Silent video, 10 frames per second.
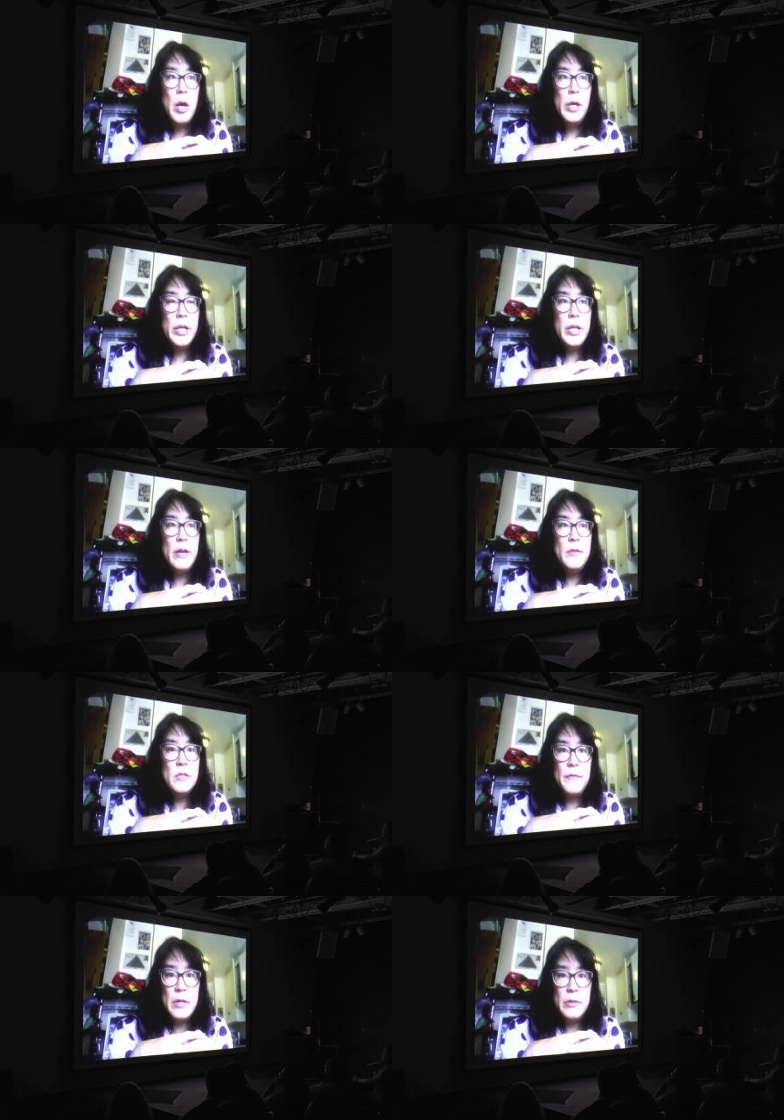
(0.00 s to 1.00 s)
and I've
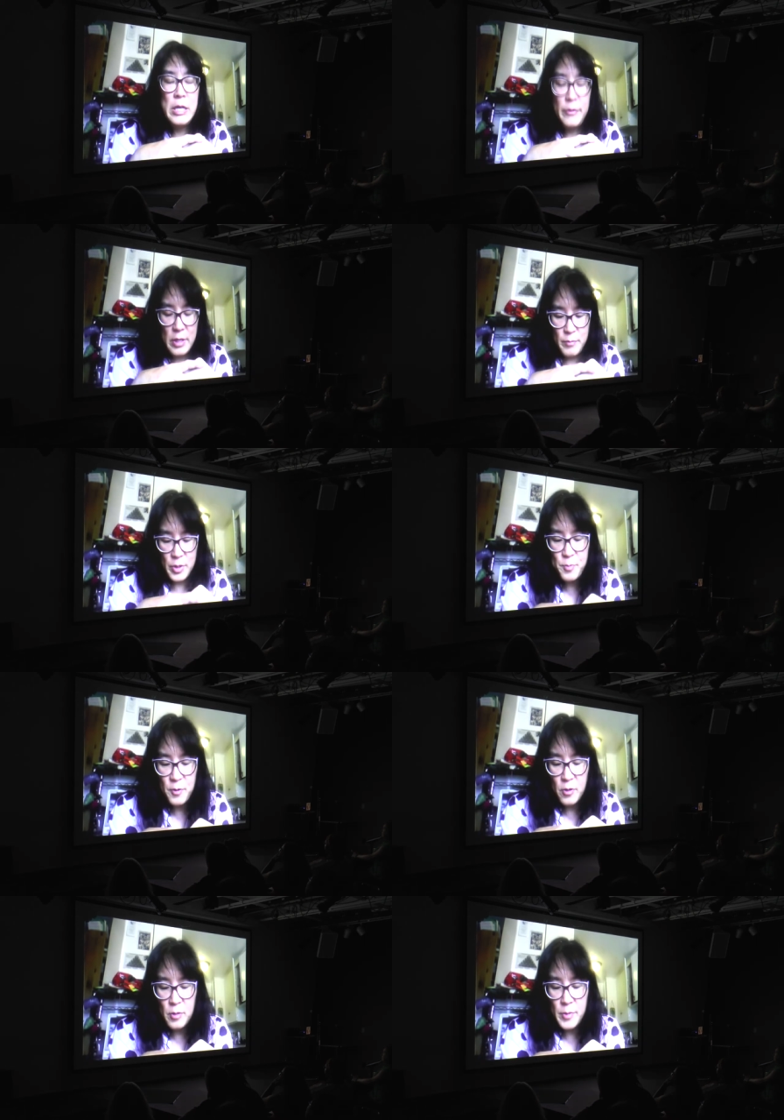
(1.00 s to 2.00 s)
just found out that most
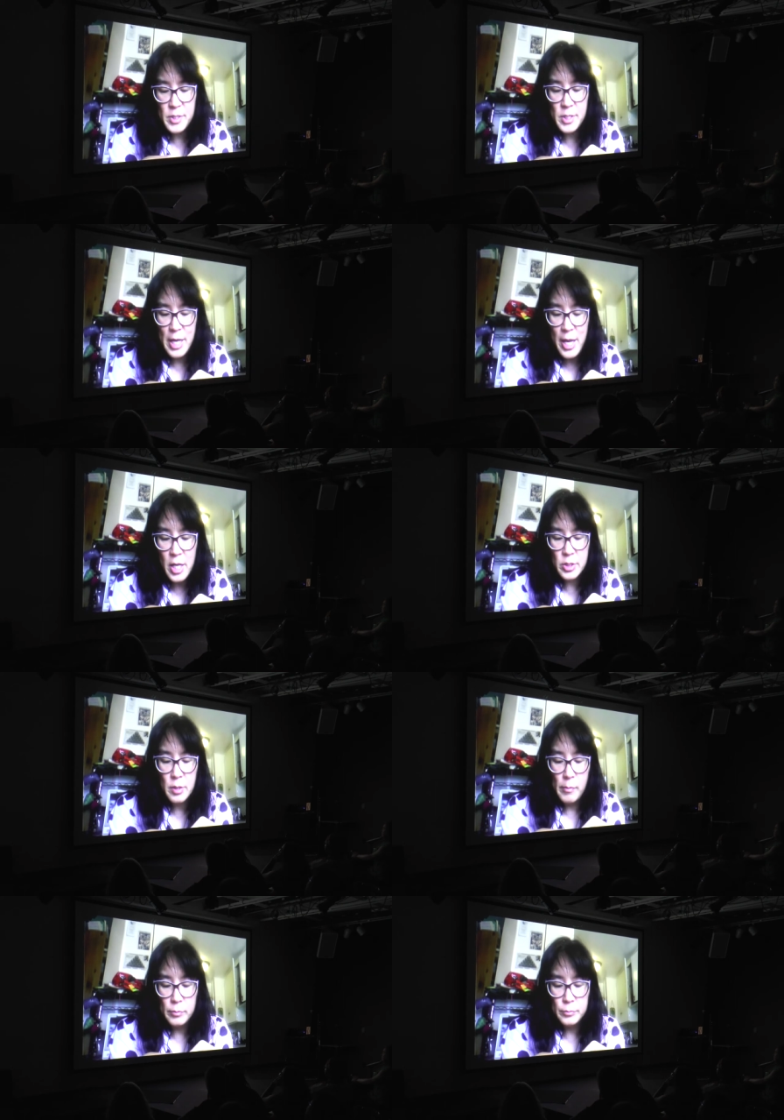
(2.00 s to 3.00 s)
performances end